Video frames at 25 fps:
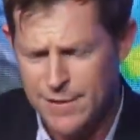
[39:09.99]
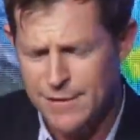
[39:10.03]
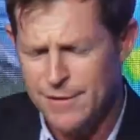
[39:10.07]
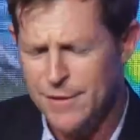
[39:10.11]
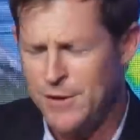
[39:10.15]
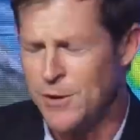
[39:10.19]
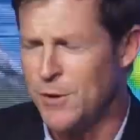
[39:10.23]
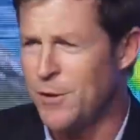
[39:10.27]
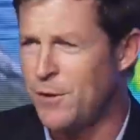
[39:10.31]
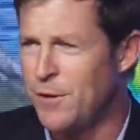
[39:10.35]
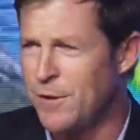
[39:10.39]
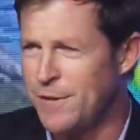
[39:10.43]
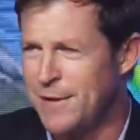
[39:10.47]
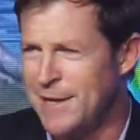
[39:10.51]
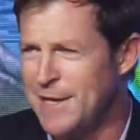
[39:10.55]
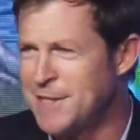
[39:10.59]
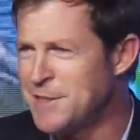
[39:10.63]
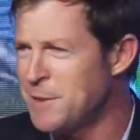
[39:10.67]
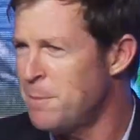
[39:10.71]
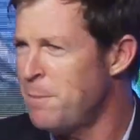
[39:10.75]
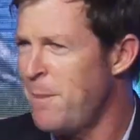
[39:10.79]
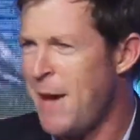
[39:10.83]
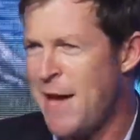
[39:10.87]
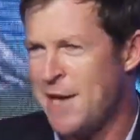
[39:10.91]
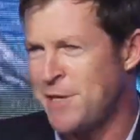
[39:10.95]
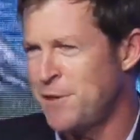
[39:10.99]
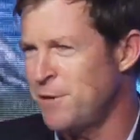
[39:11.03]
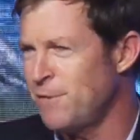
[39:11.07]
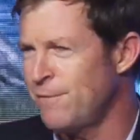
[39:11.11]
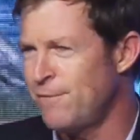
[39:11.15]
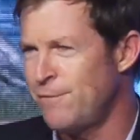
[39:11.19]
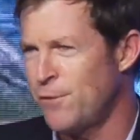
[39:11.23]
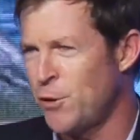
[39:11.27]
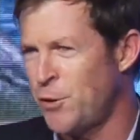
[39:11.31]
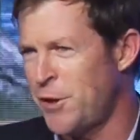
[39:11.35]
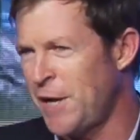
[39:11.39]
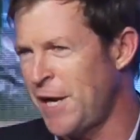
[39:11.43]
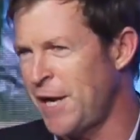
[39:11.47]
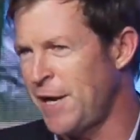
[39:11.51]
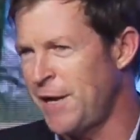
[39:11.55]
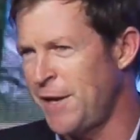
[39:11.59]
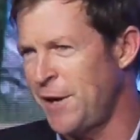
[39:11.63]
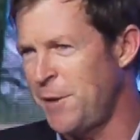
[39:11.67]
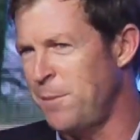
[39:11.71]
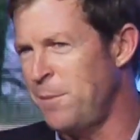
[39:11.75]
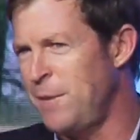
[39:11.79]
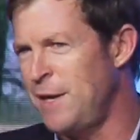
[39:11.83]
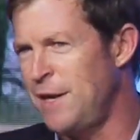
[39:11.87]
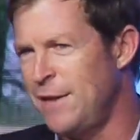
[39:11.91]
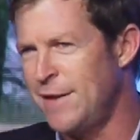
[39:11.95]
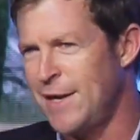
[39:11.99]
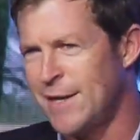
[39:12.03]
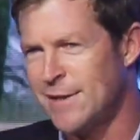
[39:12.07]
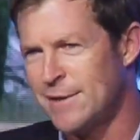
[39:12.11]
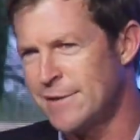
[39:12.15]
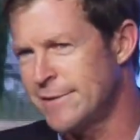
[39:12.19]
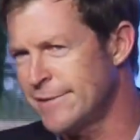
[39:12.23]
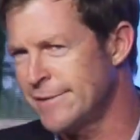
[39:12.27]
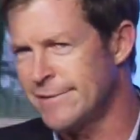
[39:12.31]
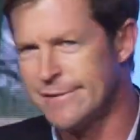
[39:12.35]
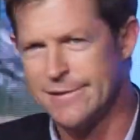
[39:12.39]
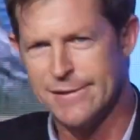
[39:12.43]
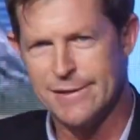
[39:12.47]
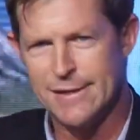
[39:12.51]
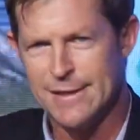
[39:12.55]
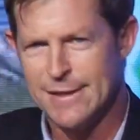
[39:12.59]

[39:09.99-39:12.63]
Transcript: there is a passion for cricket in me that